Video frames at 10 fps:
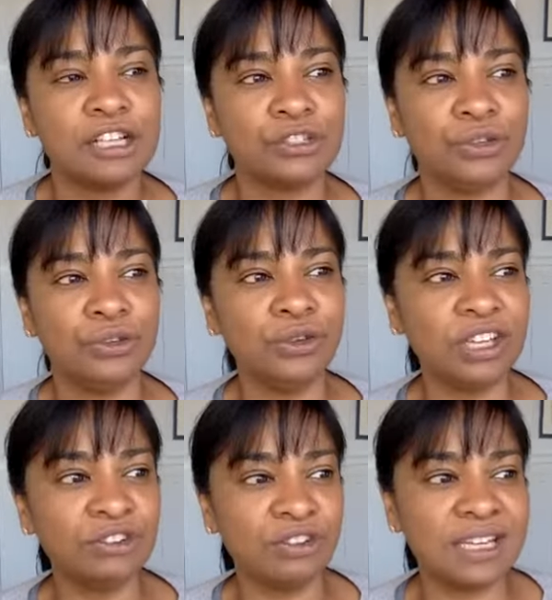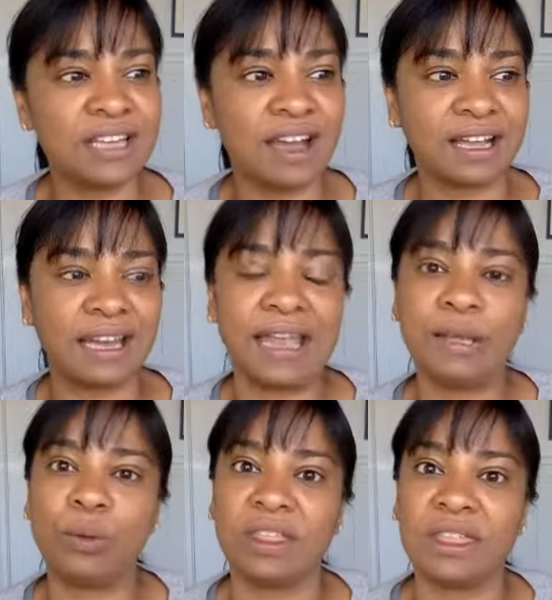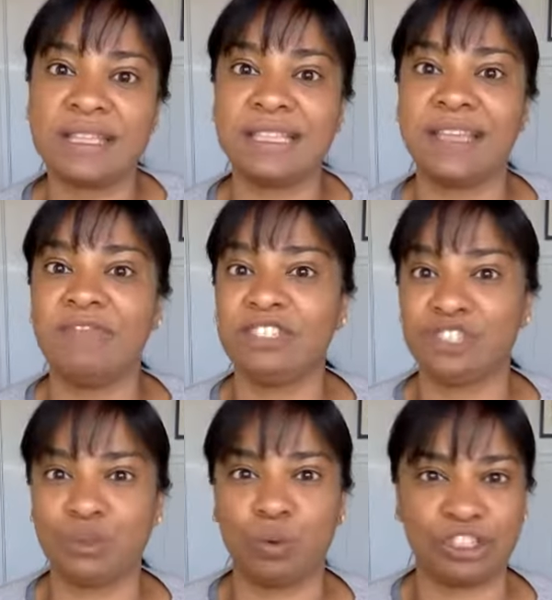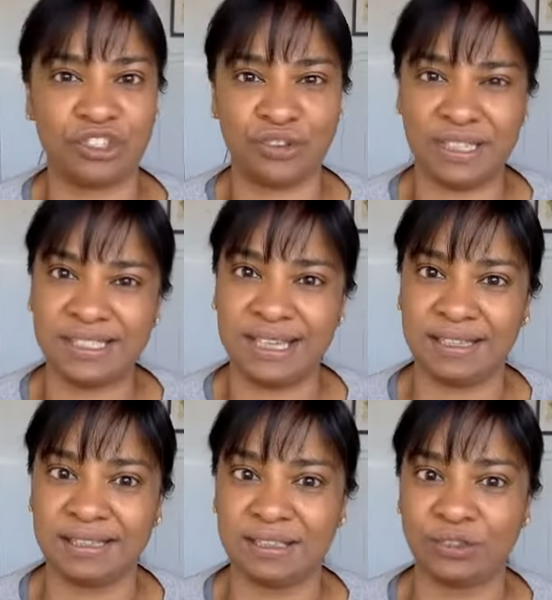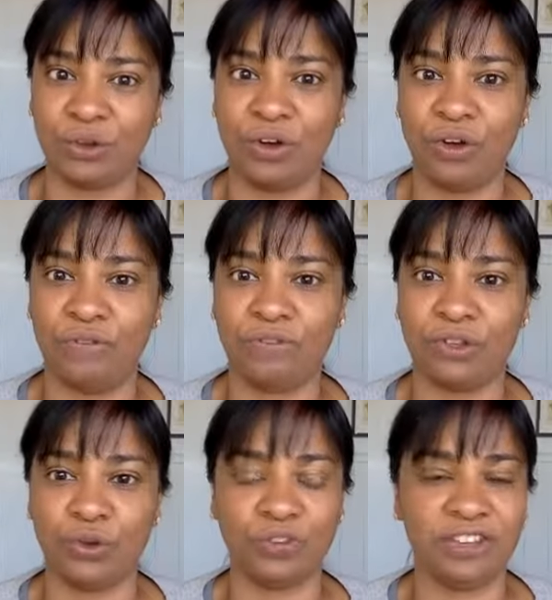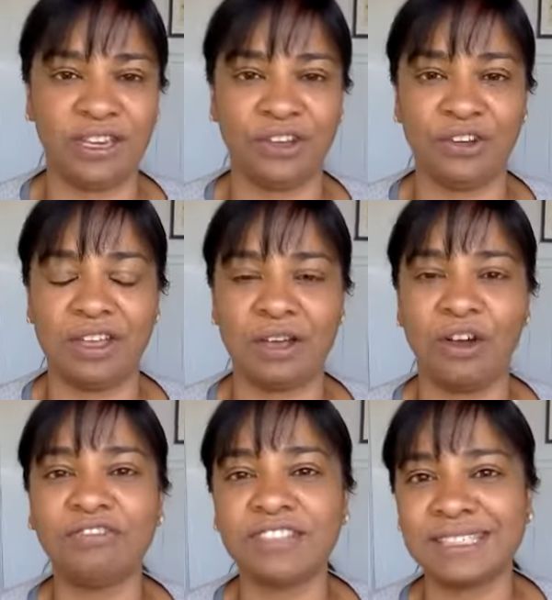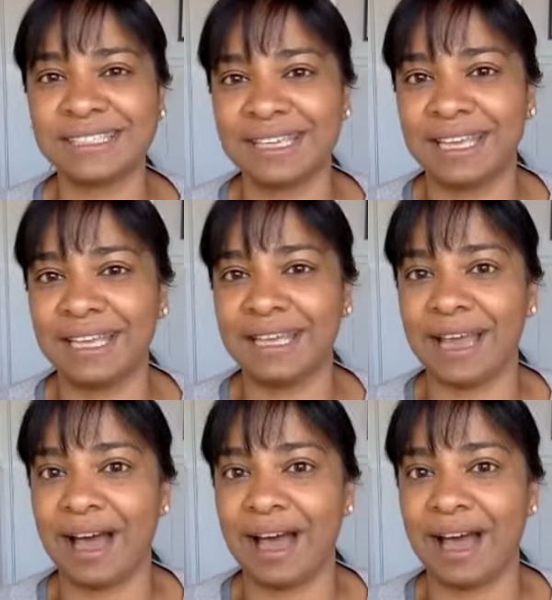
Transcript: So you can retarget anyone that's even just watched 3 seconds of your video. Obviously,